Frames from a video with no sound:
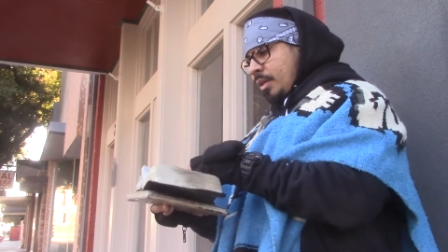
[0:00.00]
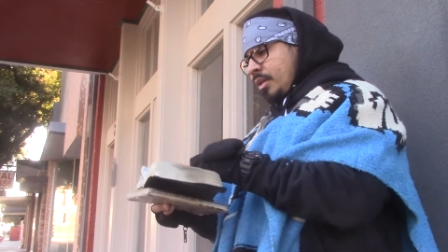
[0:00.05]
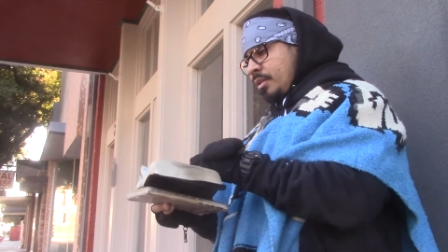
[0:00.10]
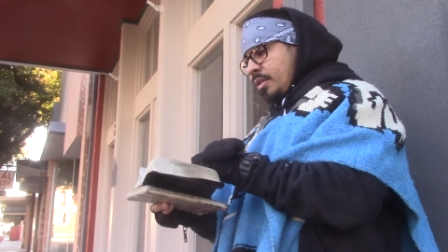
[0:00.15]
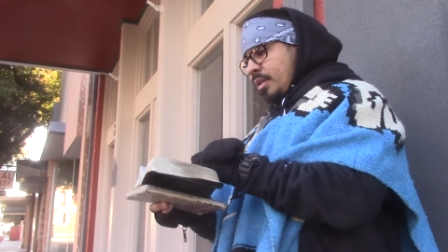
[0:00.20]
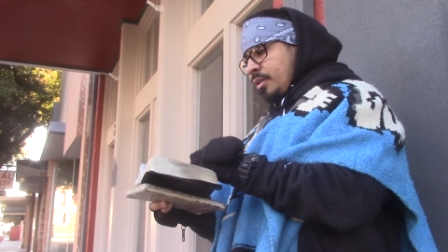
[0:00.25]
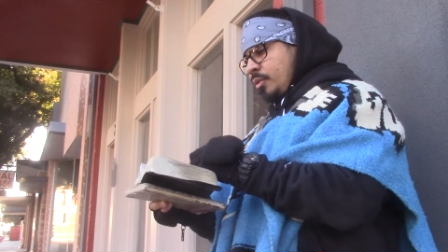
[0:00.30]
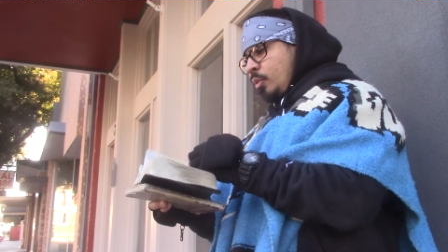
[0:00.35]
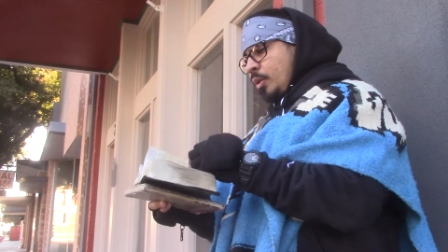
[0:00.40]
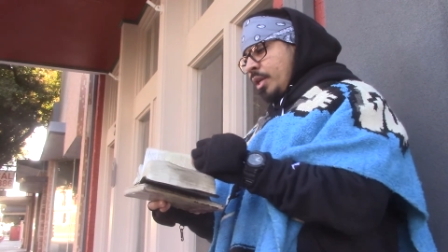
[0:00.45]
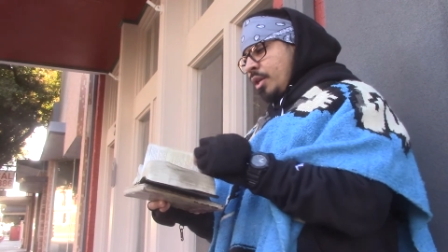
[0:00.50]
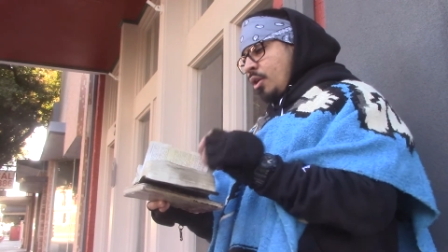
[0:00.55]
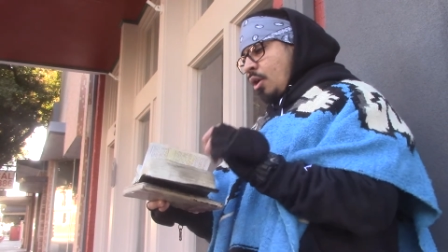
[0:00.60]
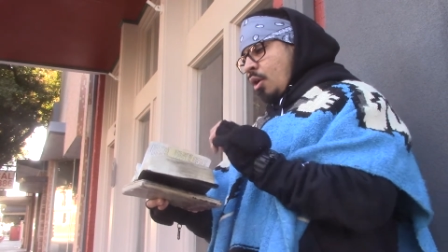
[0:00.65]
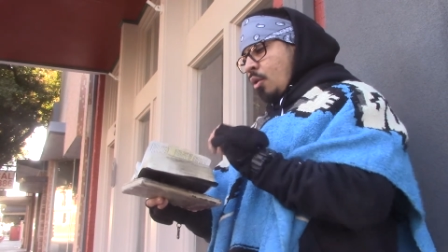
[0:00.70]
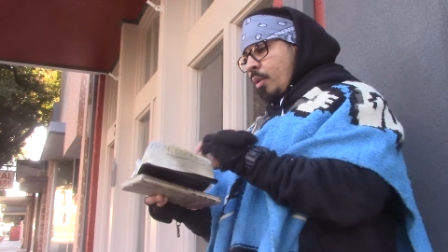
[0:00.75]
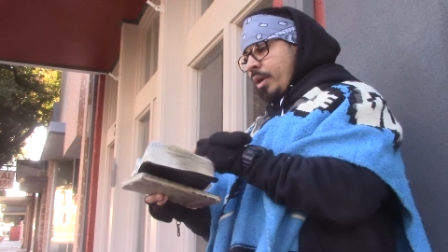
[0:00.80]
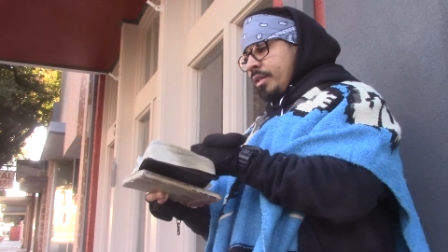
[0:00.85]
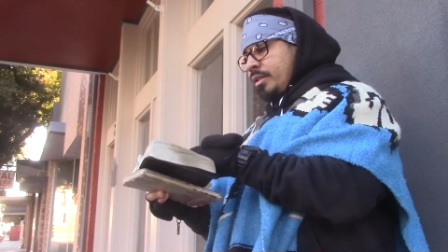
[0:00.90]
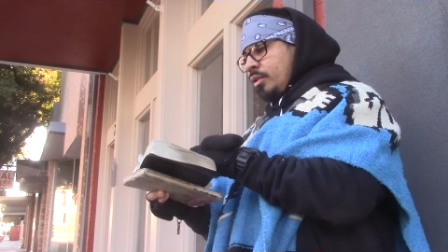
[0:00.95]
Because when you
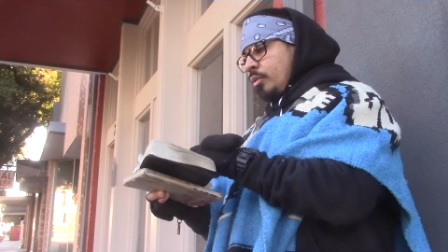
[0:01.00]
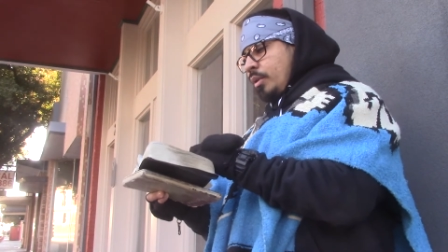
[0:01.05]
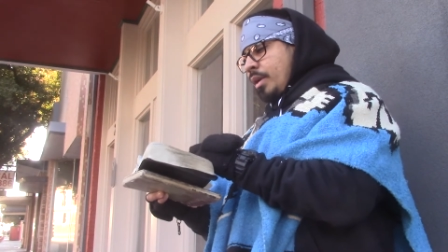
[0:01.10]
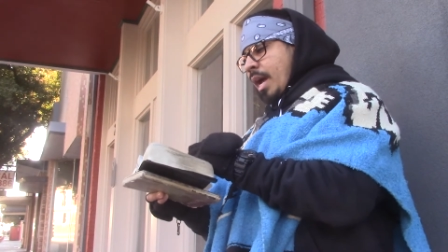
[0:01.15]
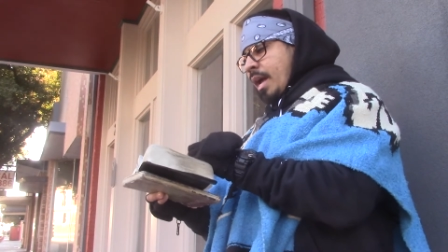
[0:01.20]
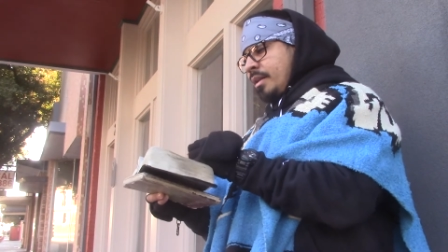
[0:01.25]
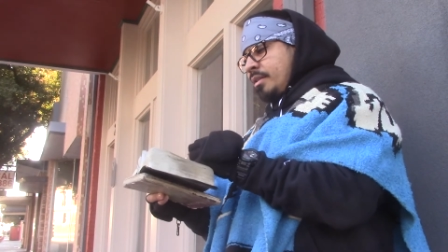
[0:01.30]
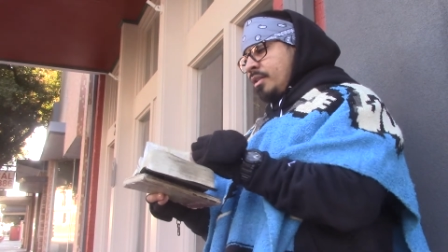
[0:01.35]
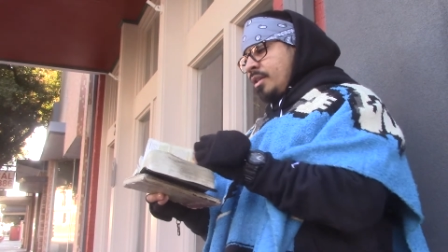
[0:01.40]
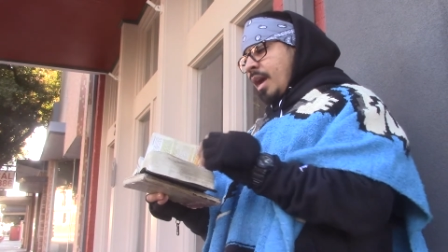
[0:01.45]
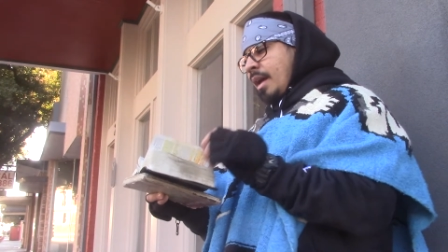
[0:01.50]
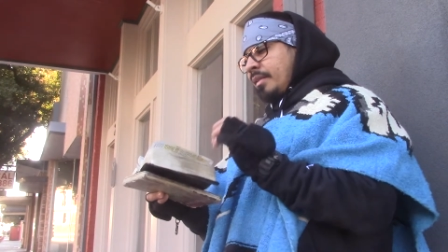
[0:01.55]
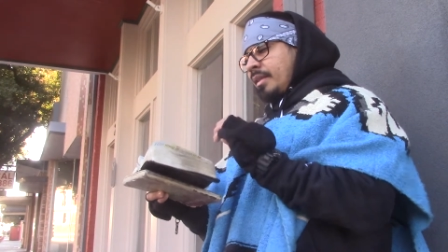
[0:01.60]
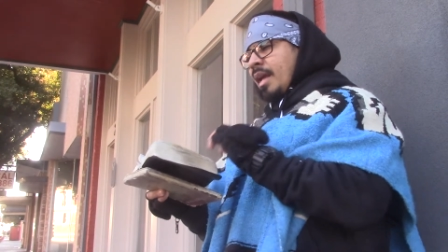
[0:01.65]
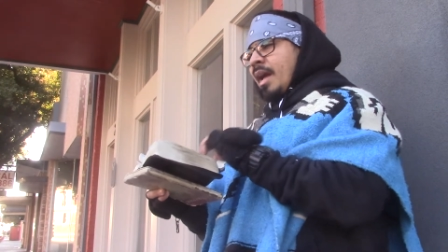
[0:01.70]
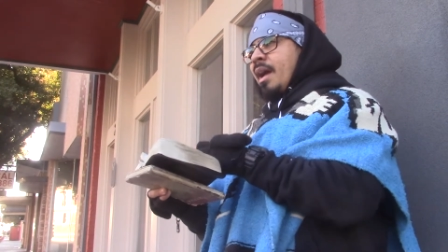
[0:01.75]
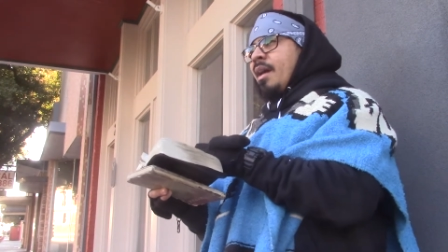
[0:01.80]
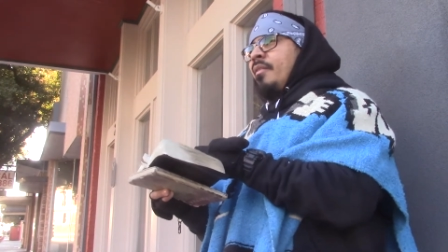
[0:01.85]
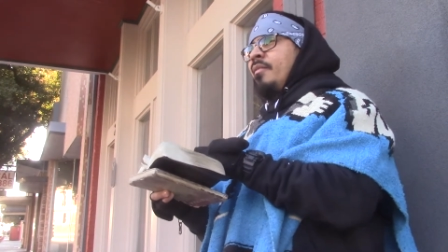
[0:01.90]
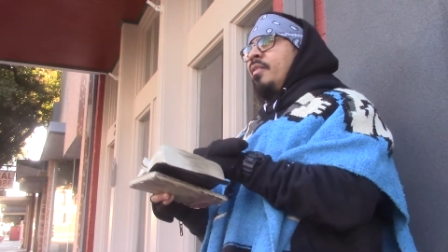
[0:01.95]
go into it, has you have to
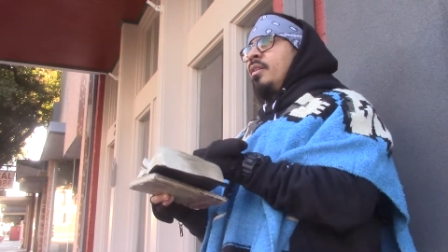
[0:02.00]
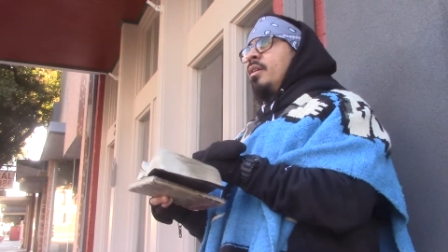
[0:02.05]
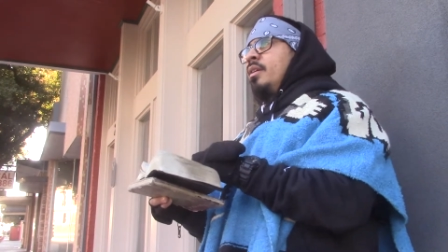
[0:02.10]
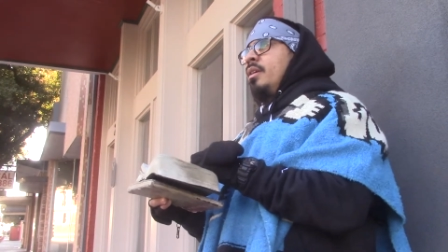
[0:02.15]
have